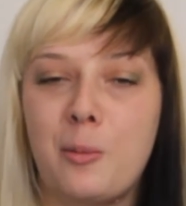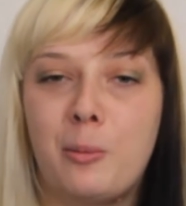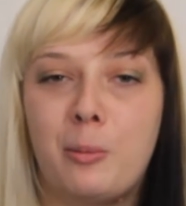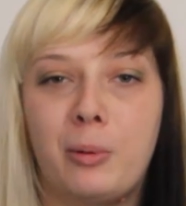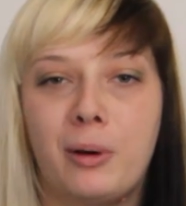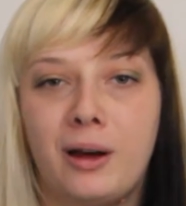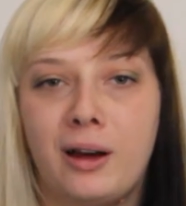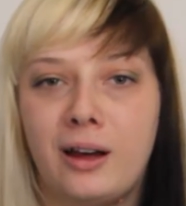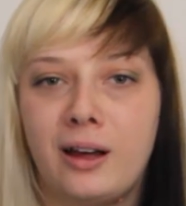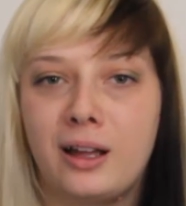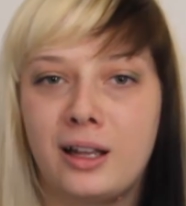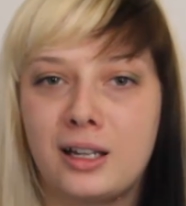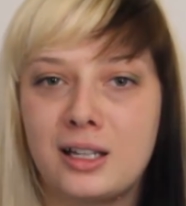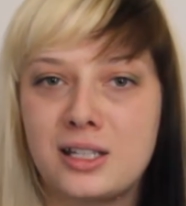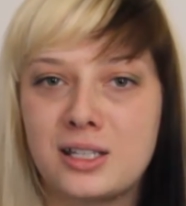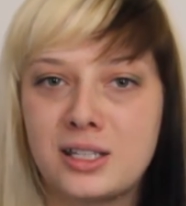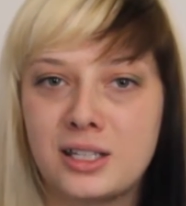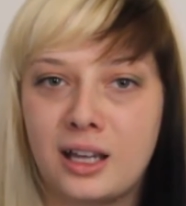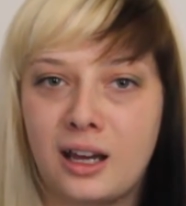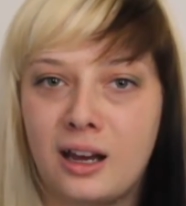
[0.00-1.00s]

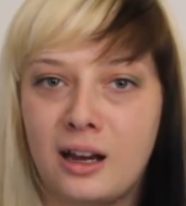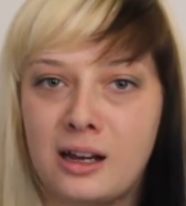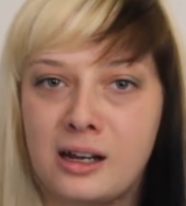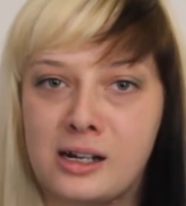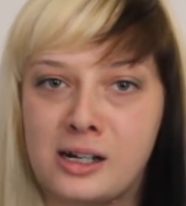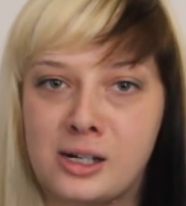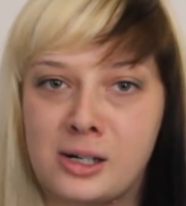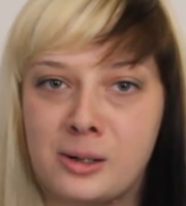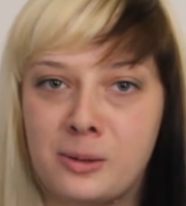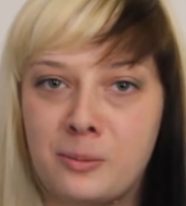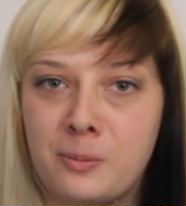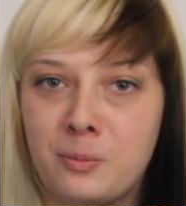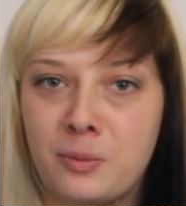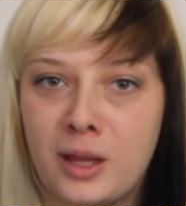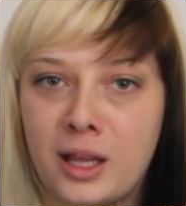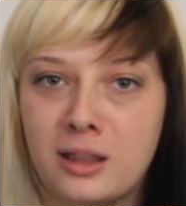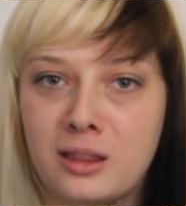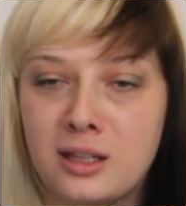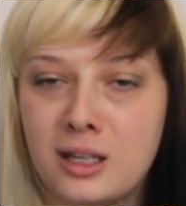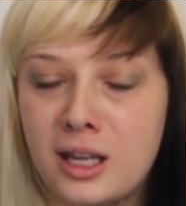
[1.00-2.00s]
But
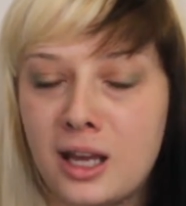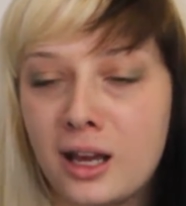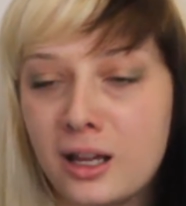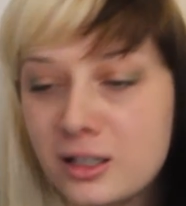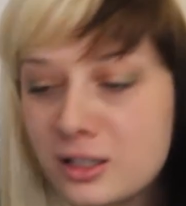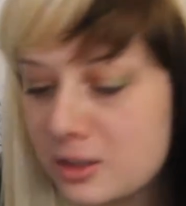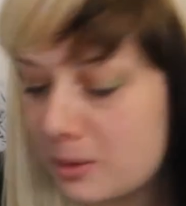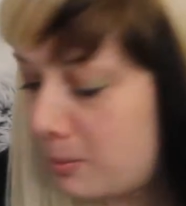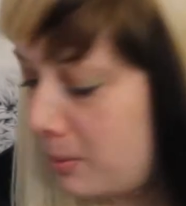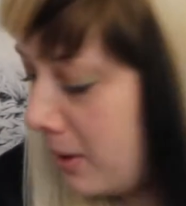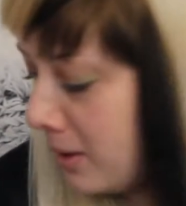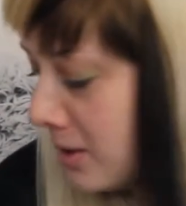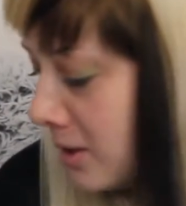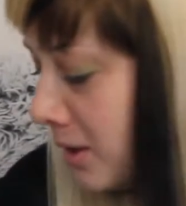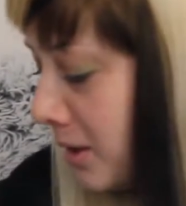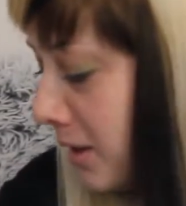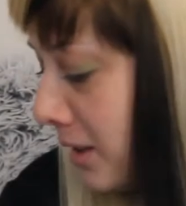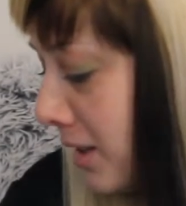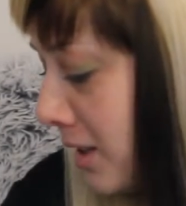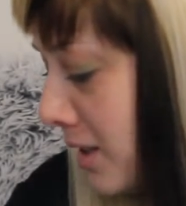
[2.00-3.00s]
at the end it
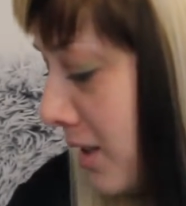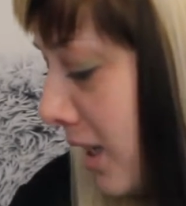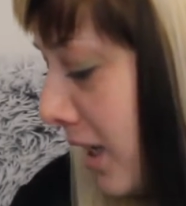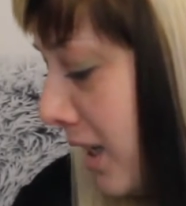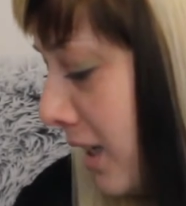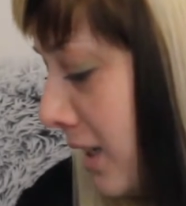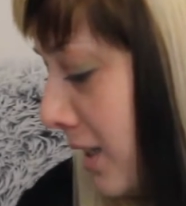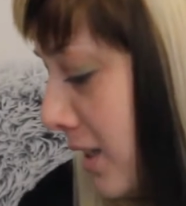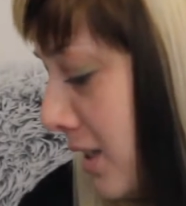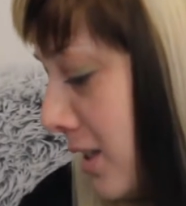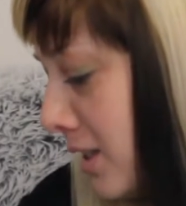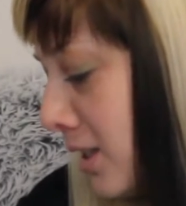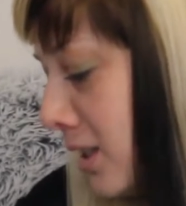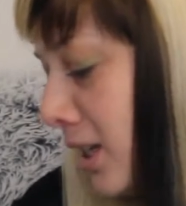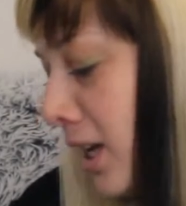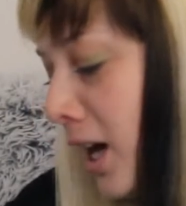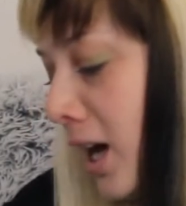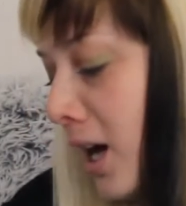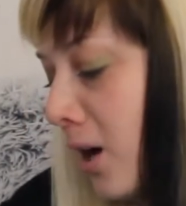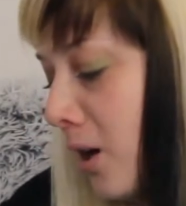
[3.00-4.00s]
basically says,
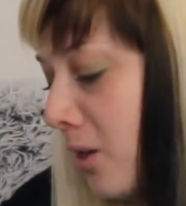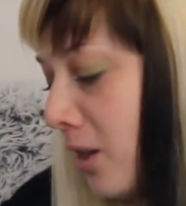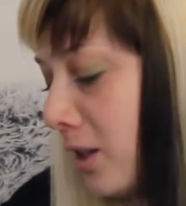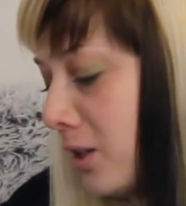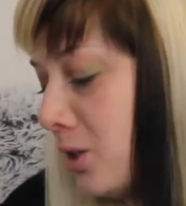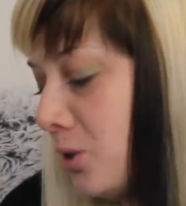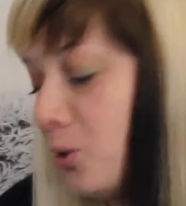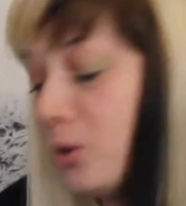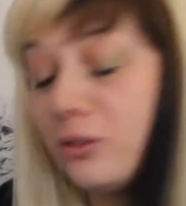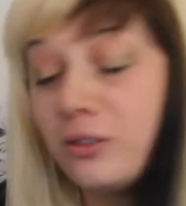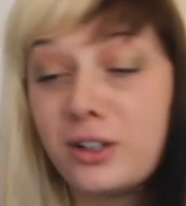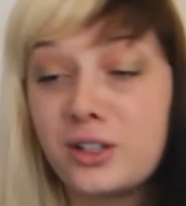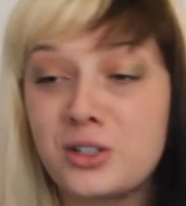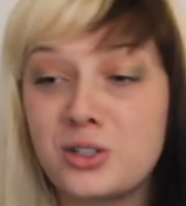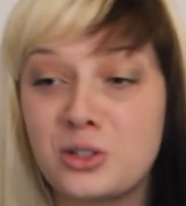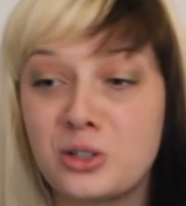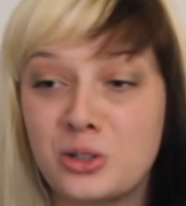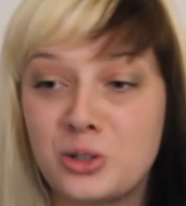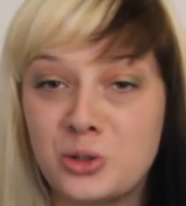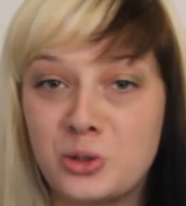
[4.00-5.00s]
now the two of
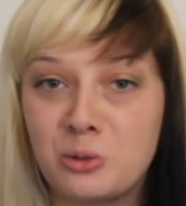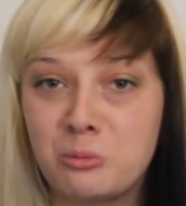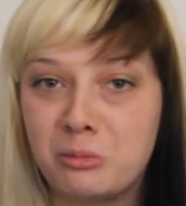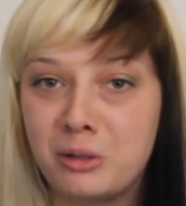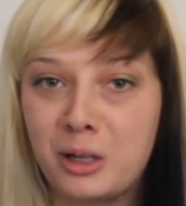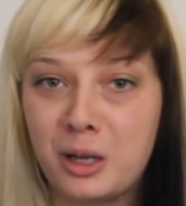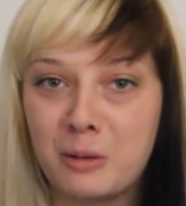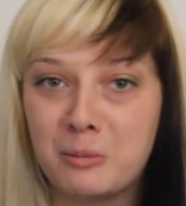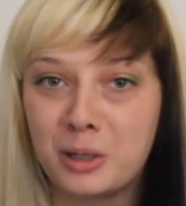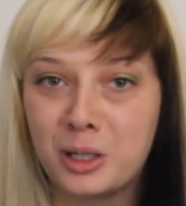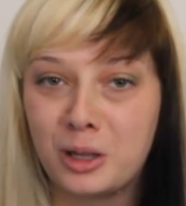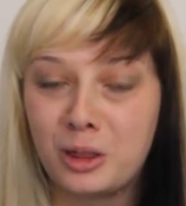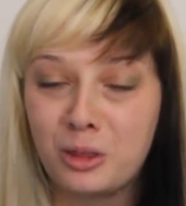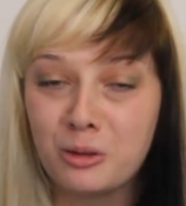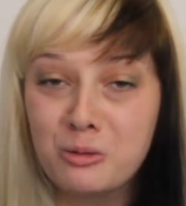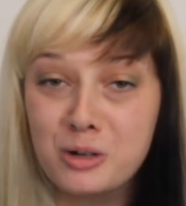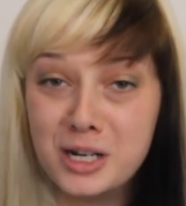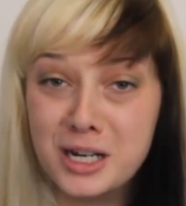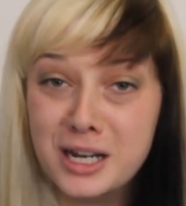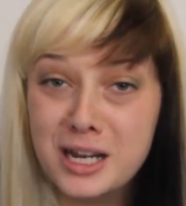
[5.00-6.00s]
us are soon becoming
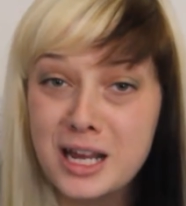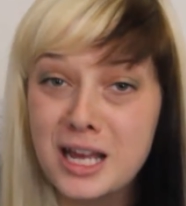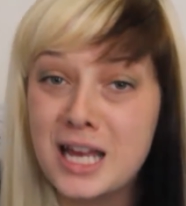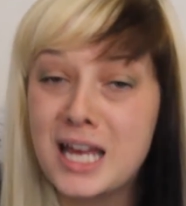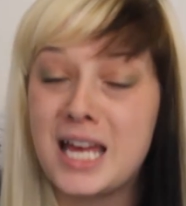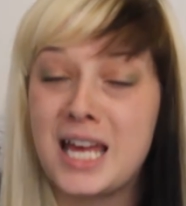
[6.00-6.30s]
3,